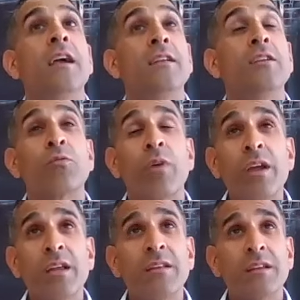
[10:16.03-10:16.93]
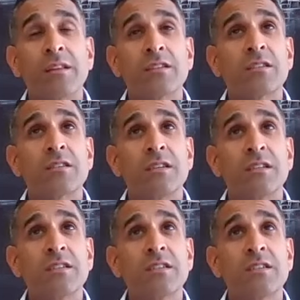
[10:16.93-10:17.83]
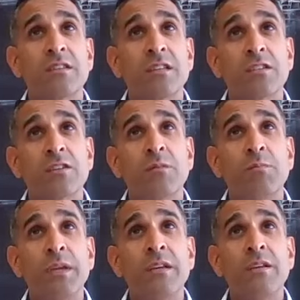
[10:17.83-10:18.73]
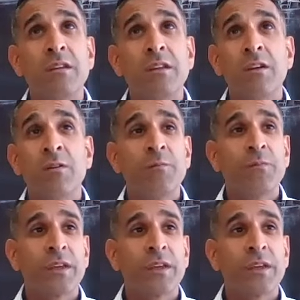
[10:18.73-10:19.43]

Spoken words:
And you're right. Like this could be a, you know,